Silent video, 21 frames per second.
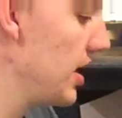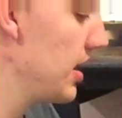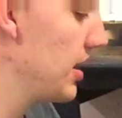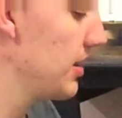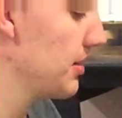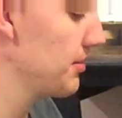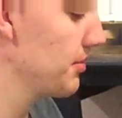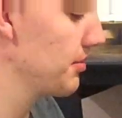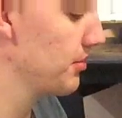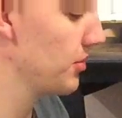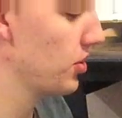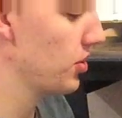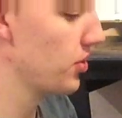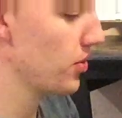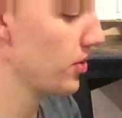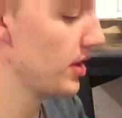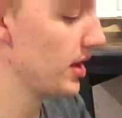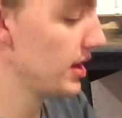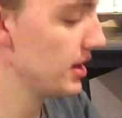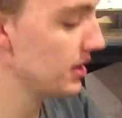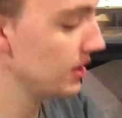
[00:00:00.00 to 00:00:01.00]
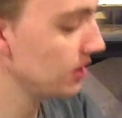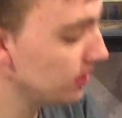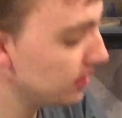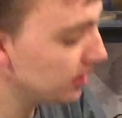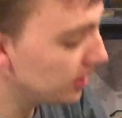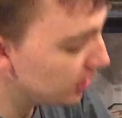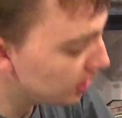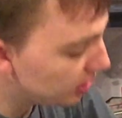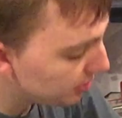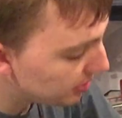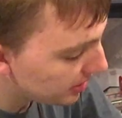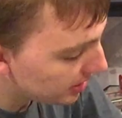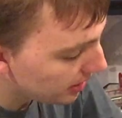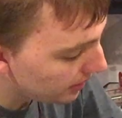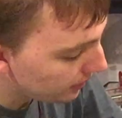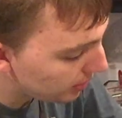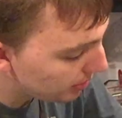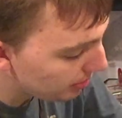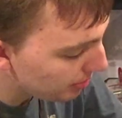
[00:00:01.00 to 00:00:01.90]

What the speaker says: and grind a little bit off the